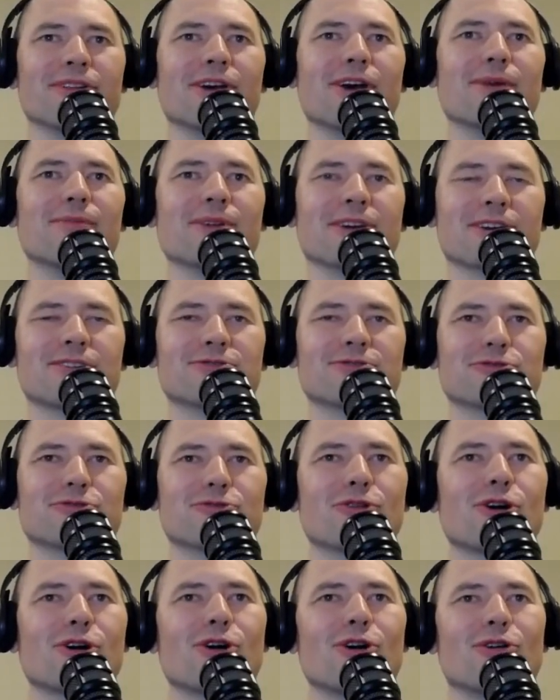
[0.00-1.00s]
them in
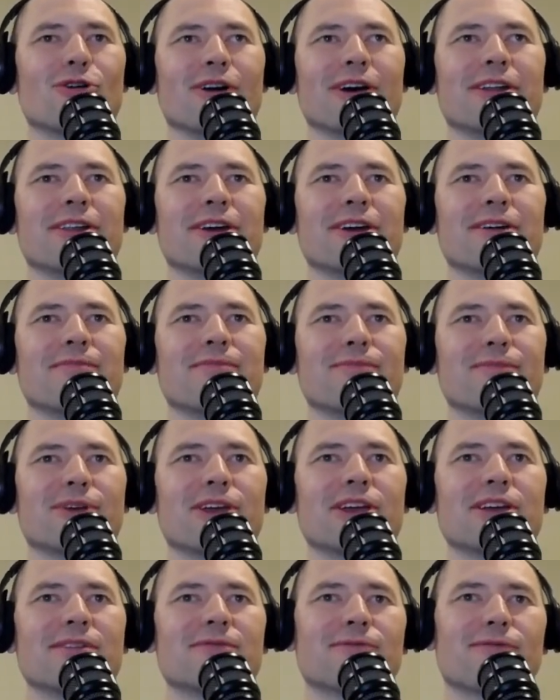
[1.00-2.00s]
control and then
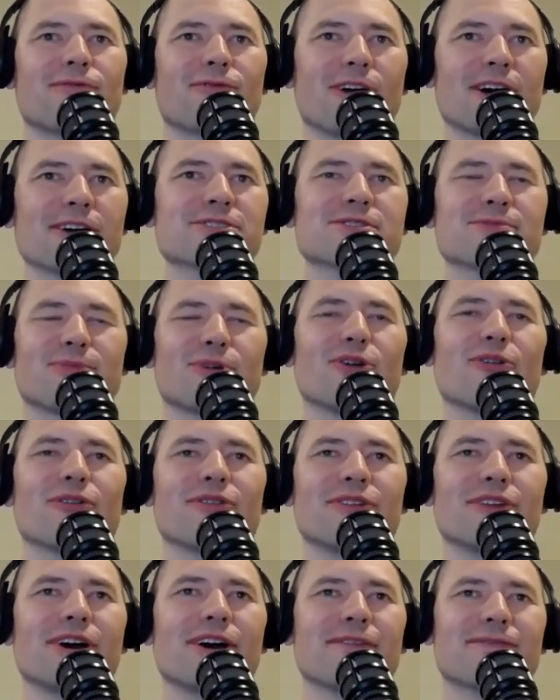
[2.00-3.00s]
being flexible
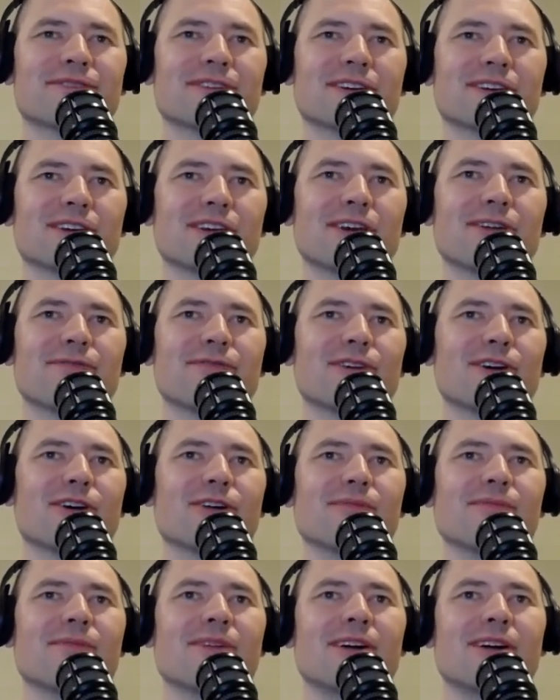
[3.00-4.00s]
enough to give
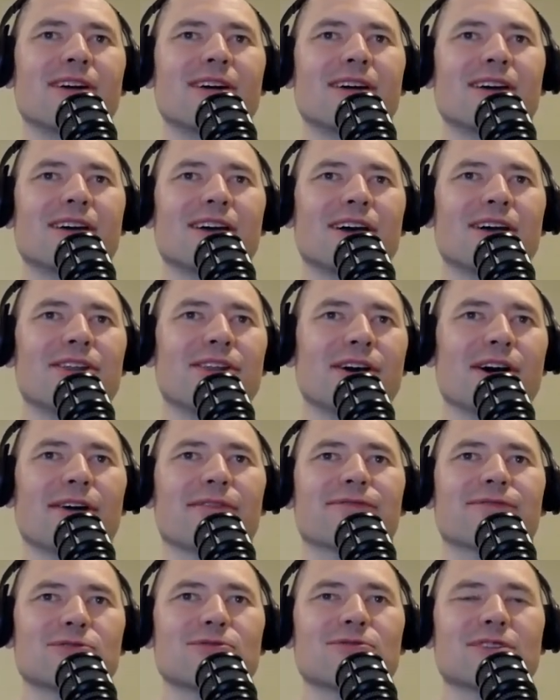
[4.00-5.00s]
them
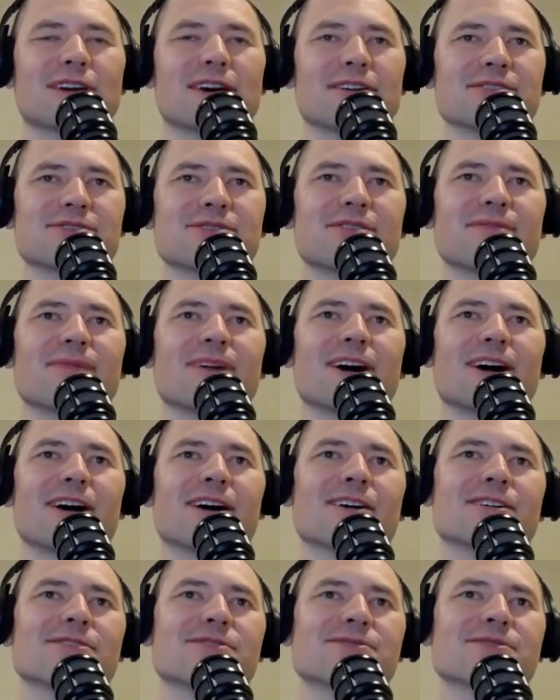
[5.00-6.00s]
enough to
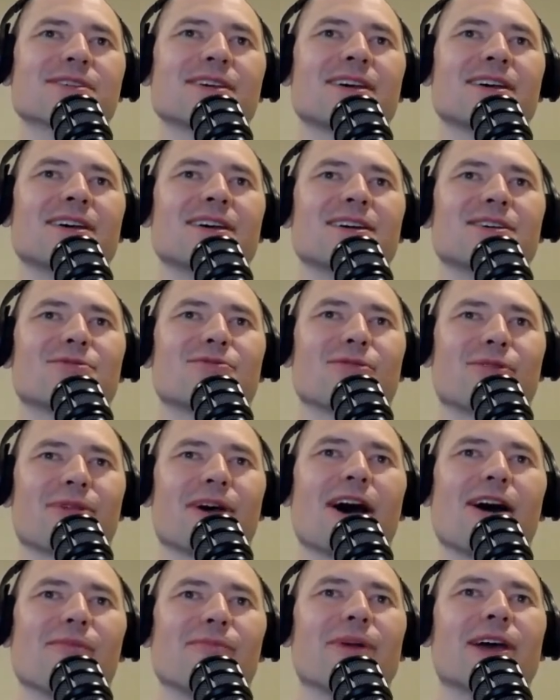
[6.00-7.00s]
customize
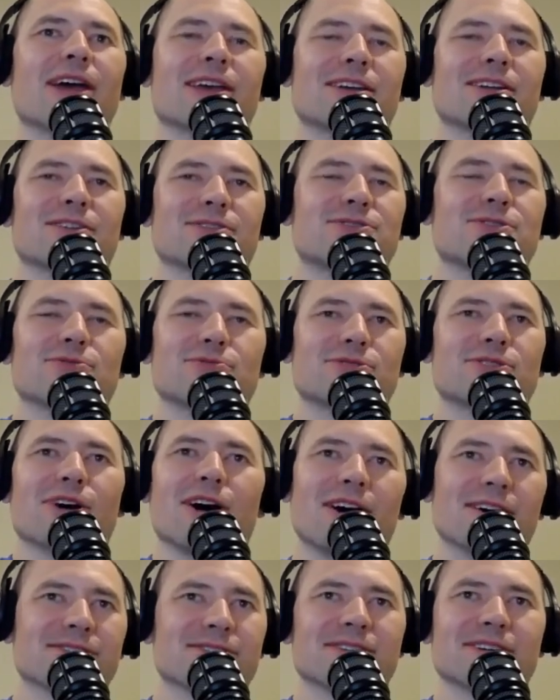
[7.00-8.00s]
without making it too
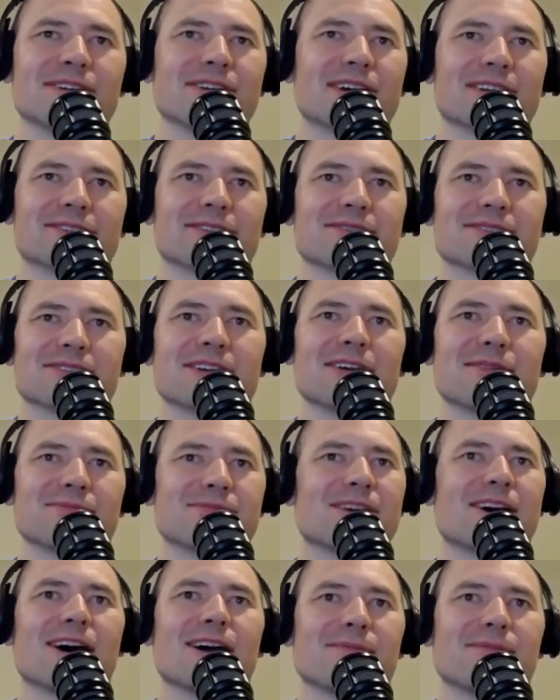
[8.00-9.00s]
daunting at the
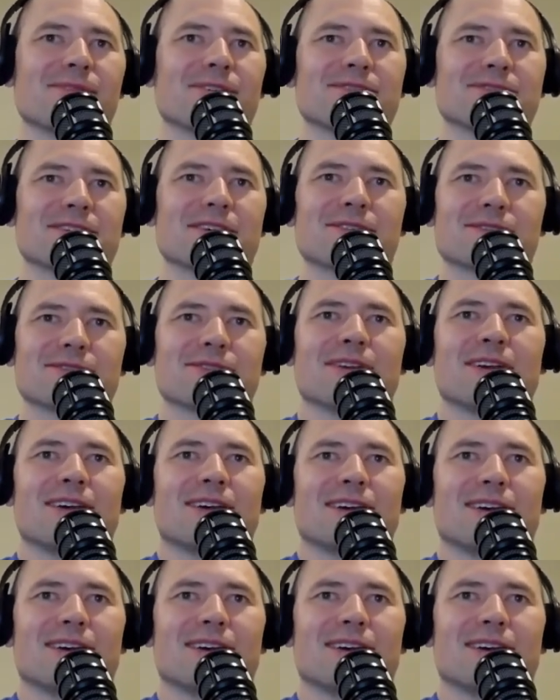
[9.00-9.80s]
same time. Because as